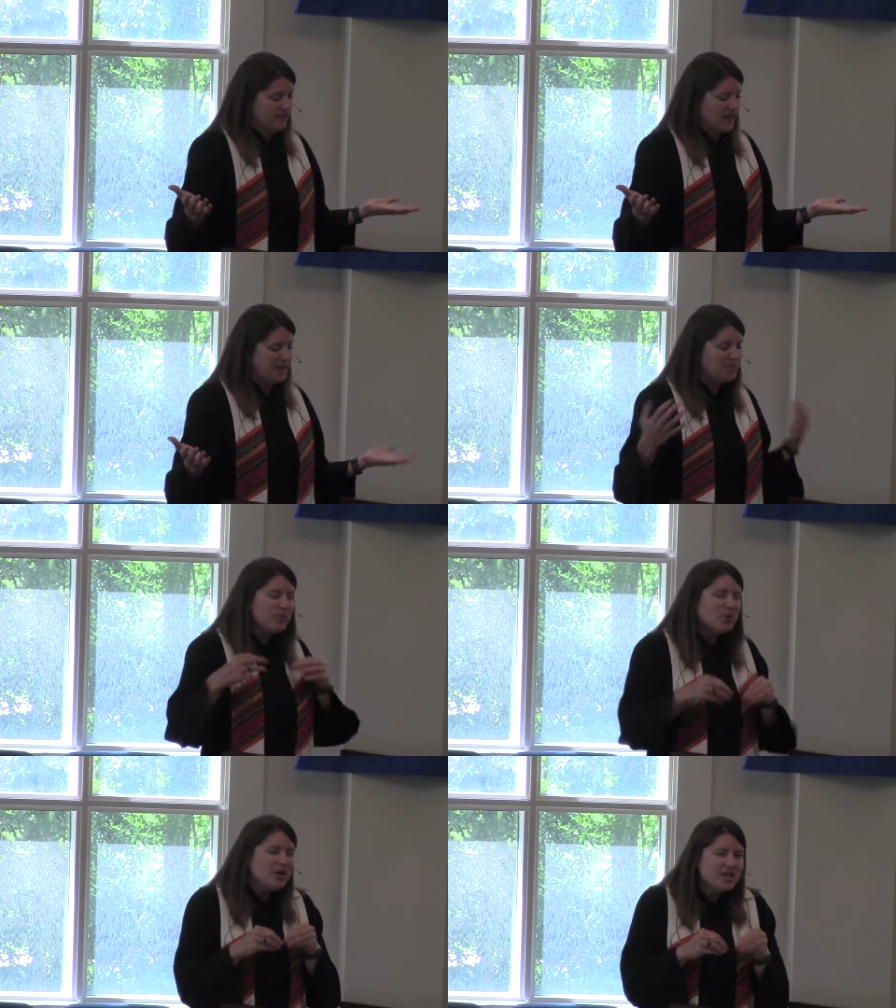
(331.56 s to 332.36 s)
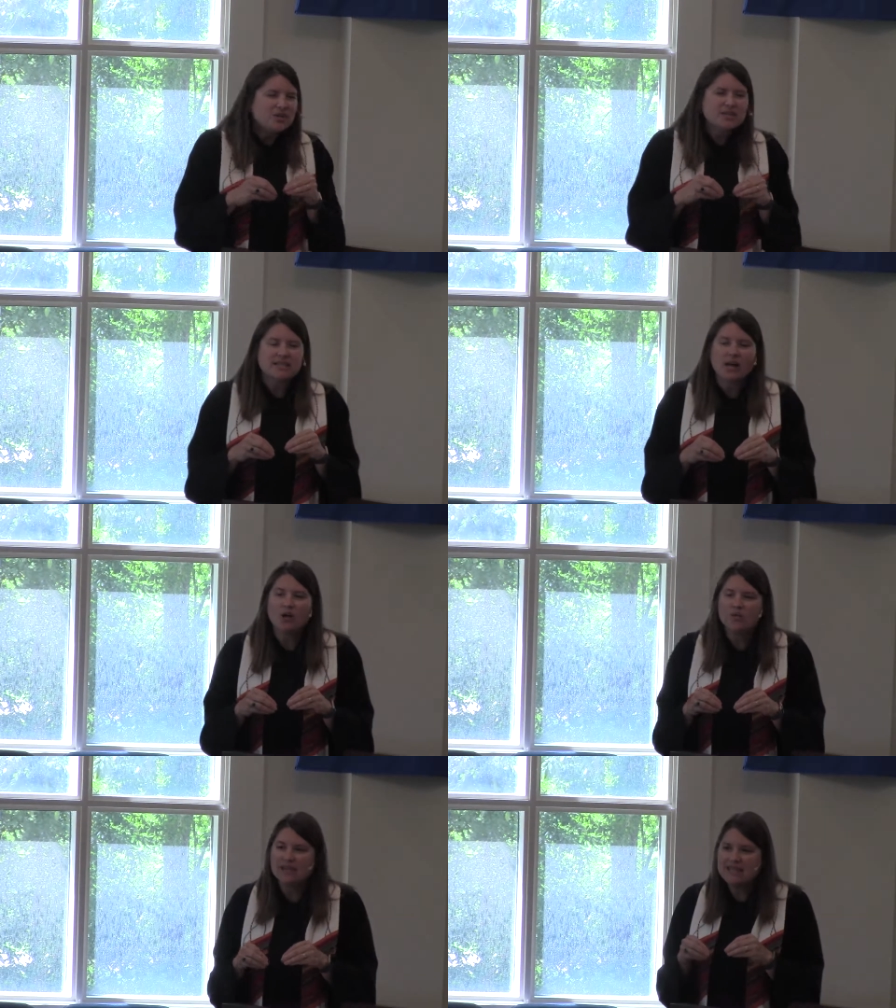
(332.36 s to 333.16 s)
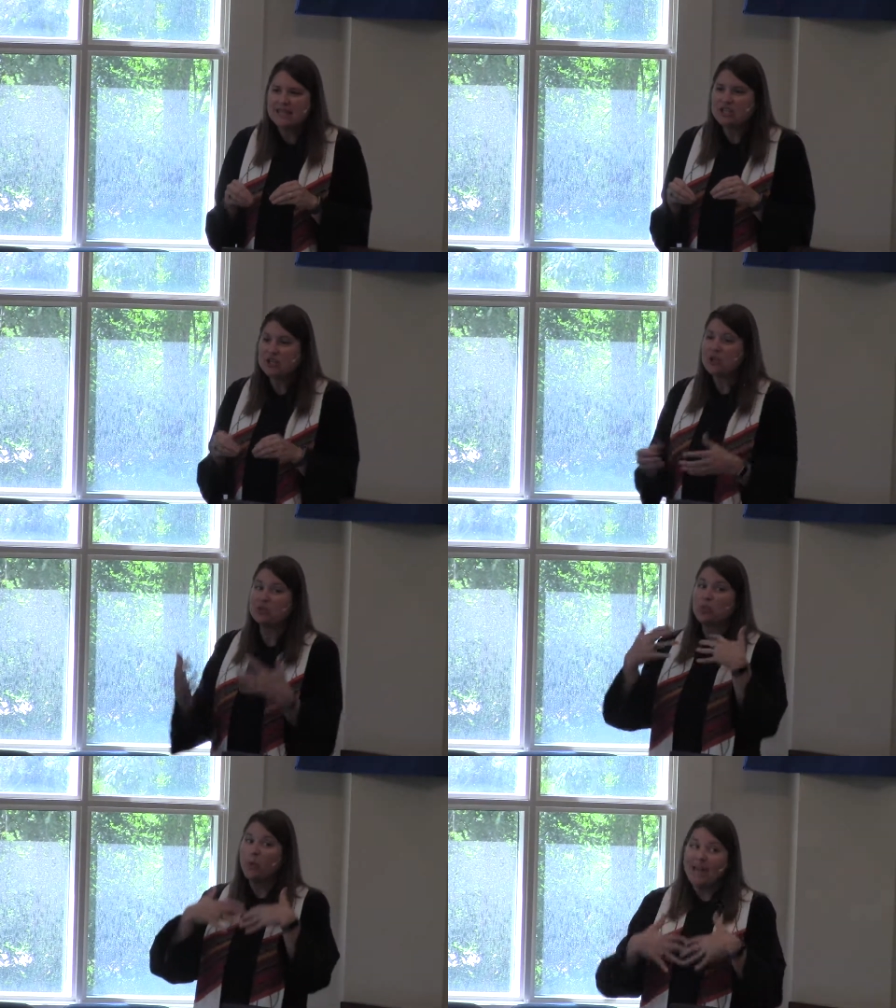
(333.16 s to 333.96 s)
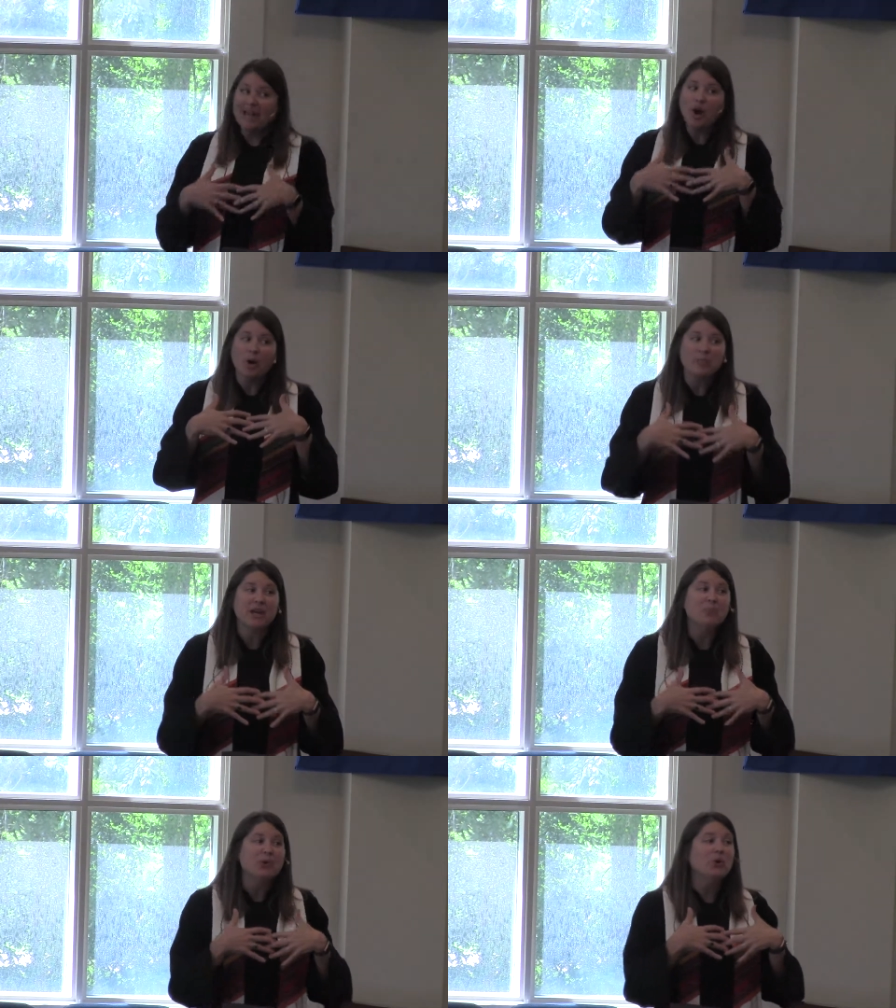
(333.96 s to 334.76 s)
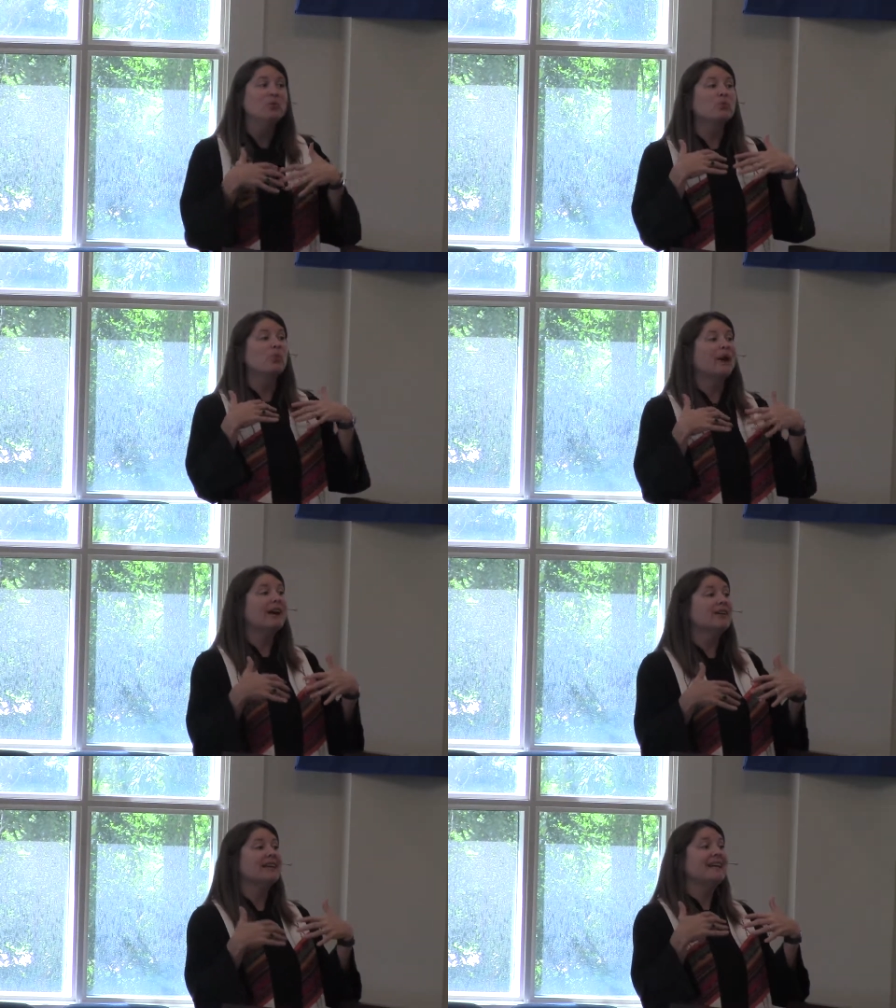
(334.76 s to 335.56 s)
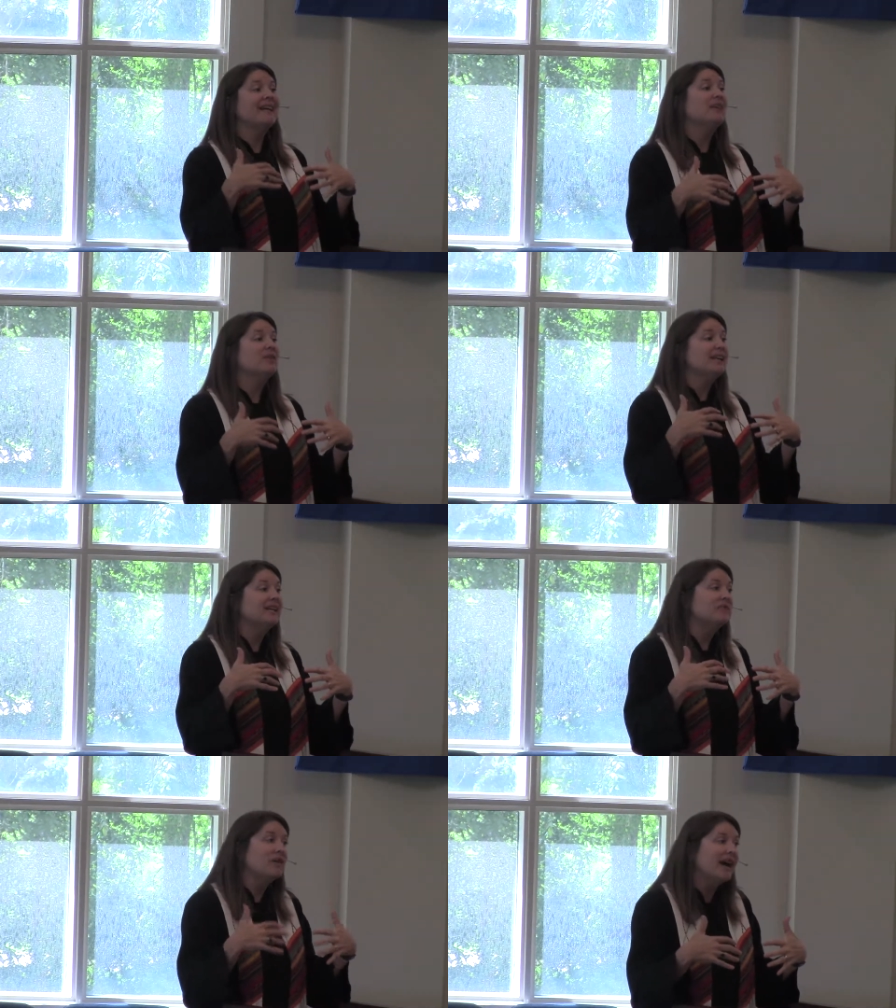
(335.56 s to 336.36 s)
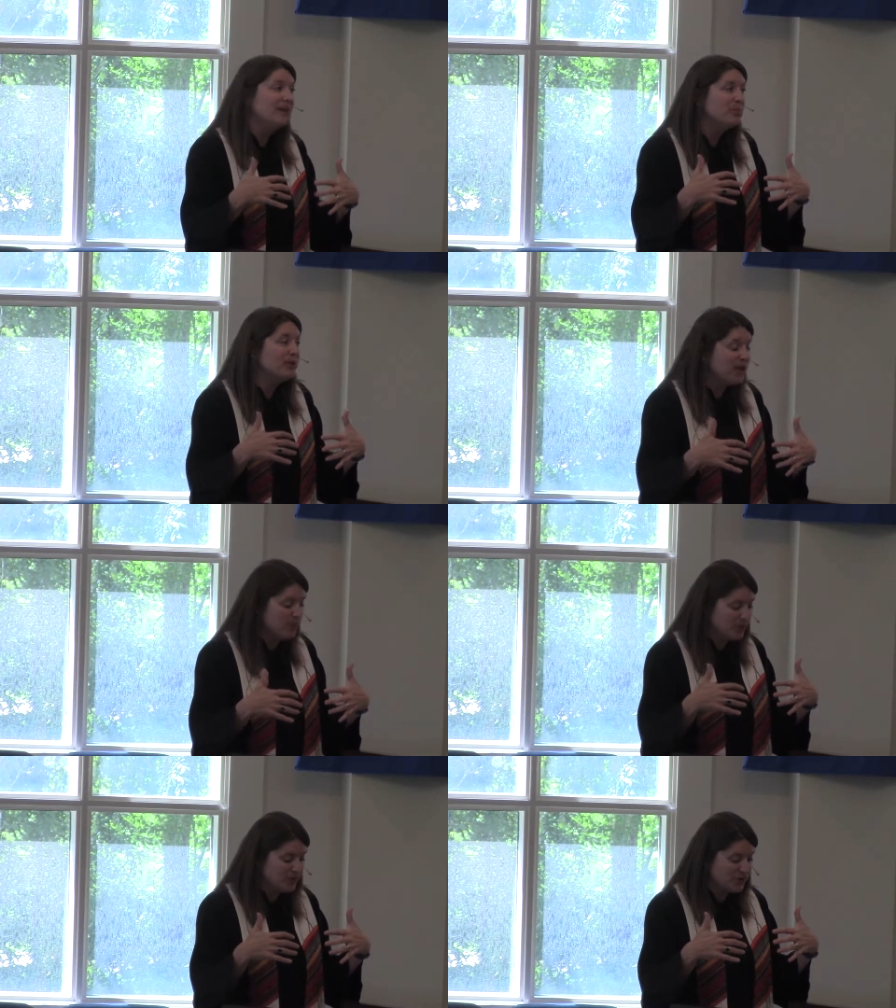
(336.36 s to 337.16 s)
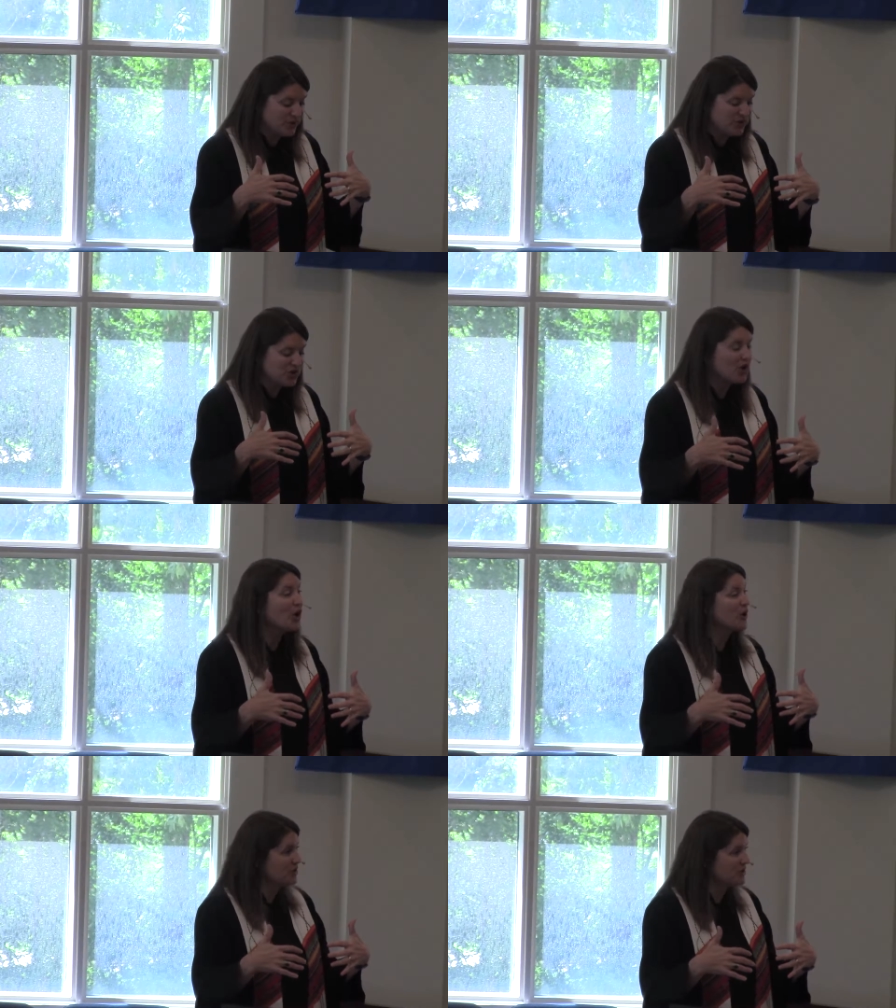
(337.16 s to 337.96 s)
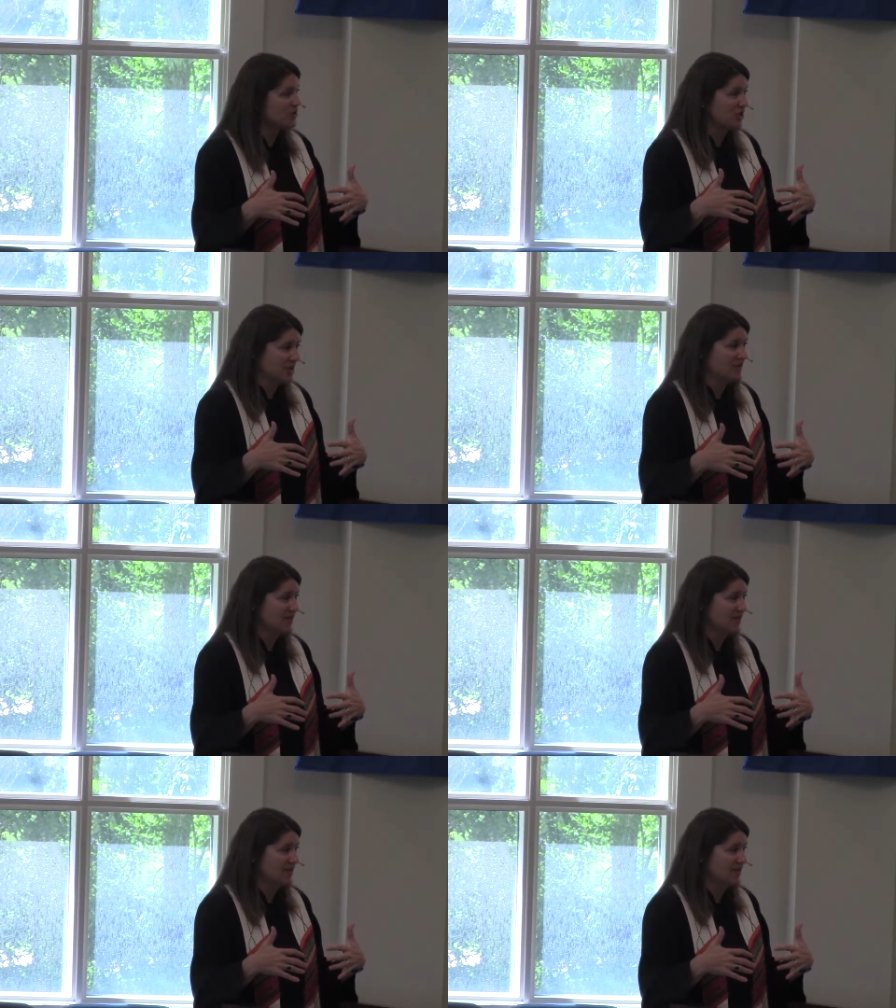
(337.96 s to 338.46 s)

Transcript: I mean, put yourself in these shoes. We are people who rarely even invite people to church.